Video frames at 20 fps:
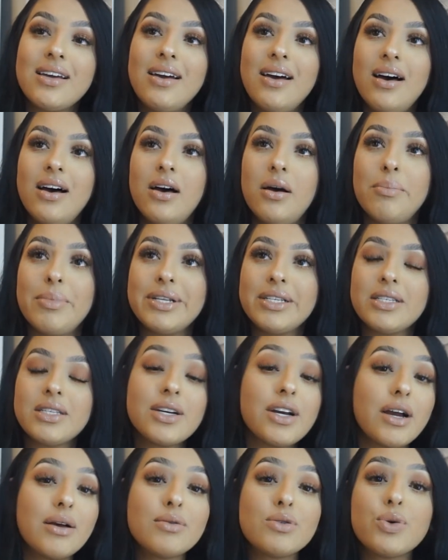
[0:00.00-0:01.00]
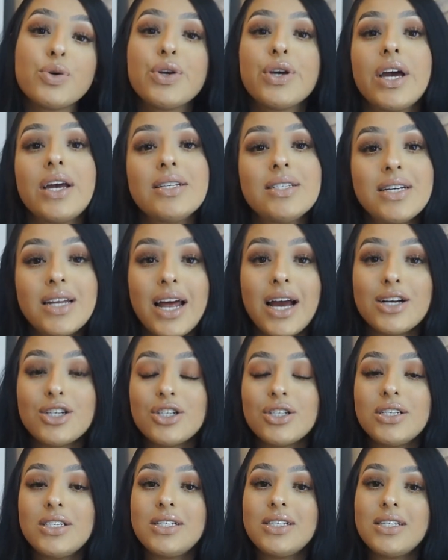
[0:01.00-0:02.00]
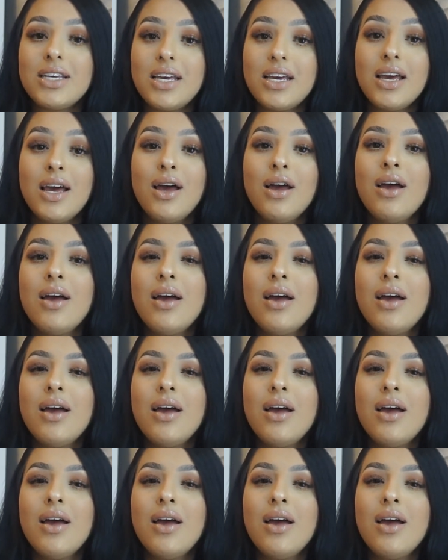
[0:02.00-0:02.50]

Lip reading: Instagrams, where you guys can actually see